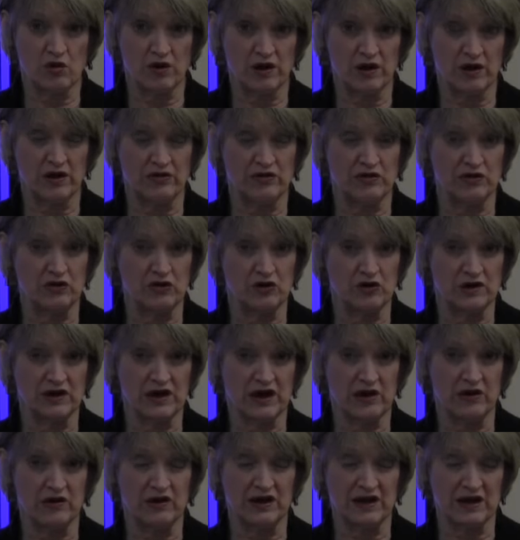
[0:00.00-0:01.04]
with
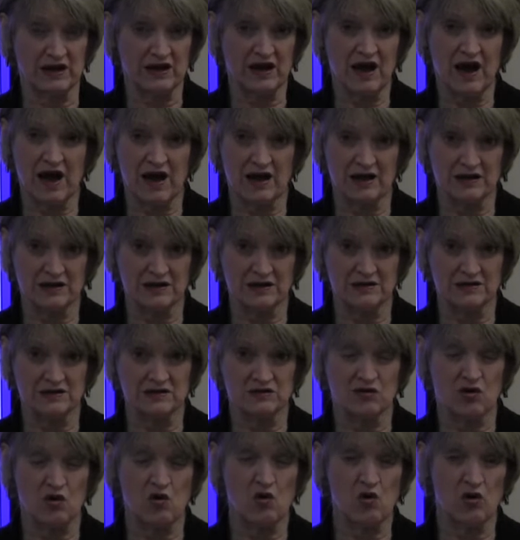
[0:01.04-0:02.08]
urinary
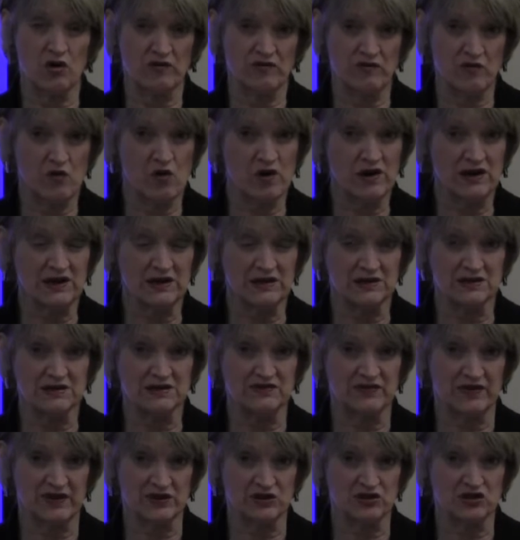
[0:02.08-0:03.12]
incontinence or voiding
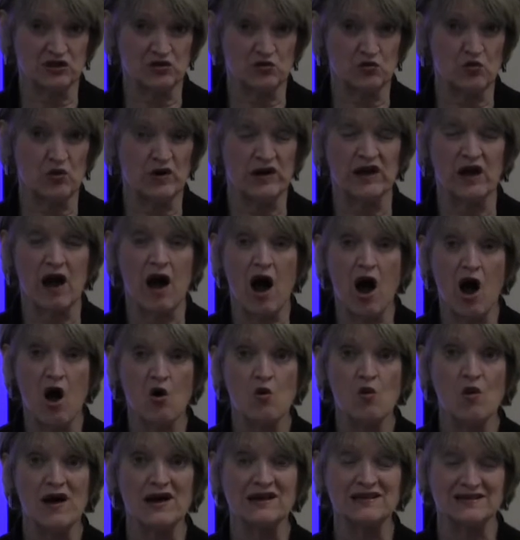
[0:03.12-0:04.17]
dysfunction, we
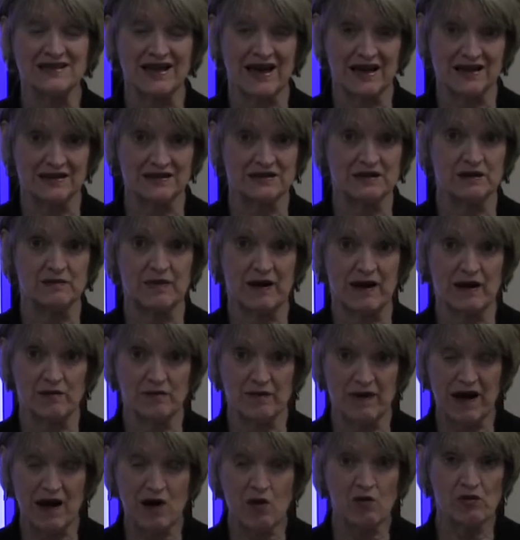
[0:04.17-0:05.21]
always ask
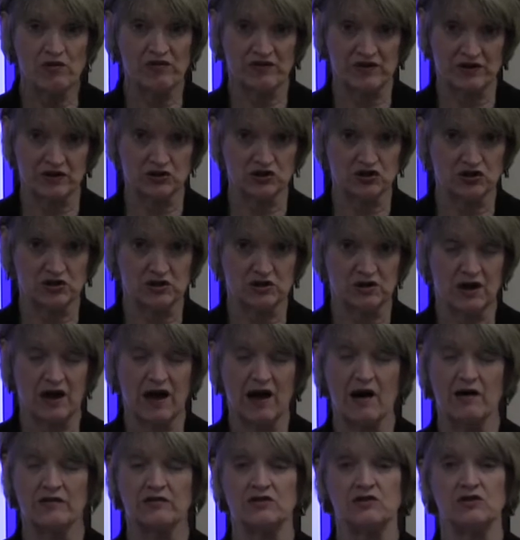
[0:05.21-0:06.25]
about bowel function.
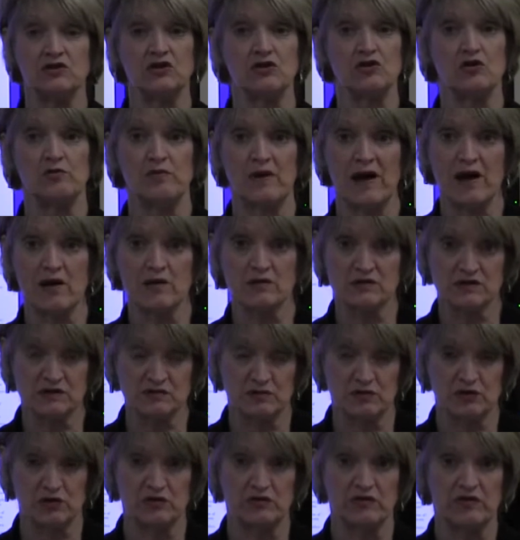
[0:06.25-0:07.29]
How often do your
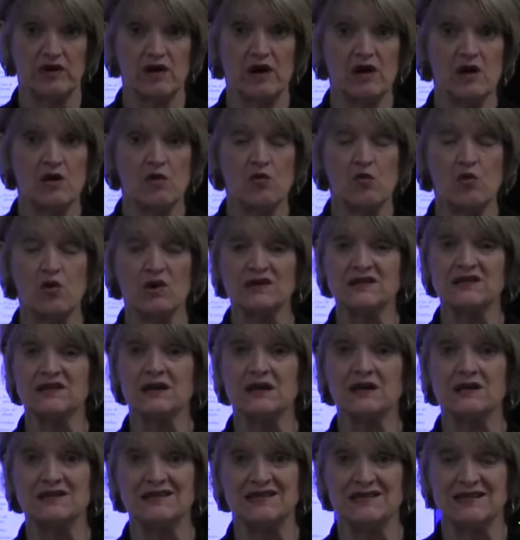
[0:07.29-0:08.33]
bowels move? What's
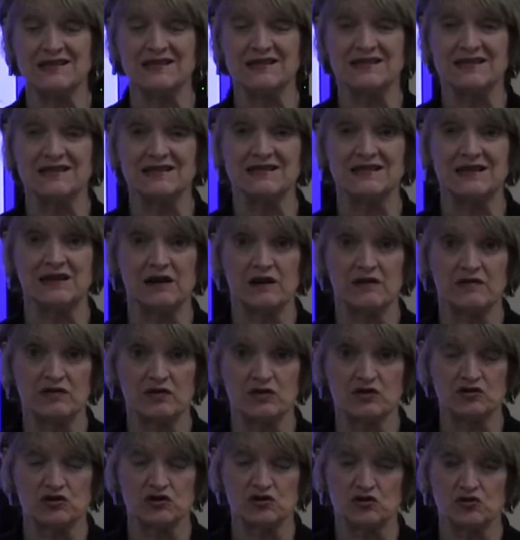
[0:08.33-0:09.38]
the consistency of
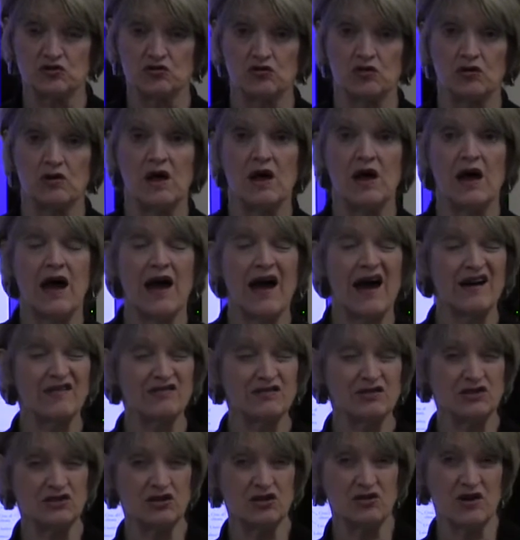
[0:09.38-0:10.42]
your stool? How
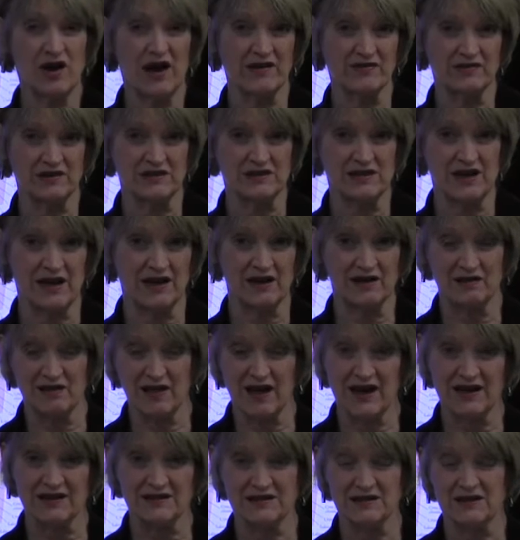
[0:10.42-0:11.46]
often do you have to take a
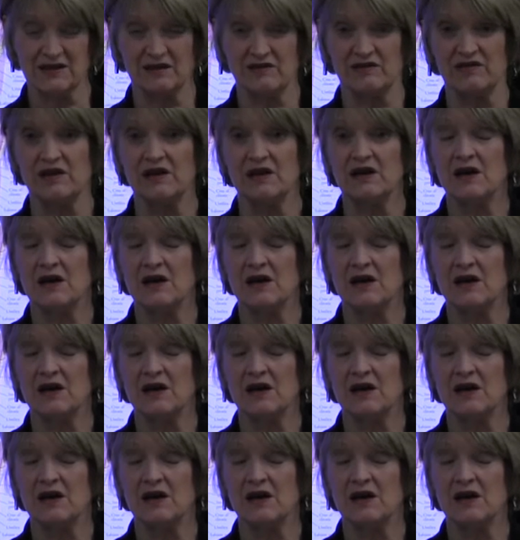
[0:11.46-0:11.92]
laxative?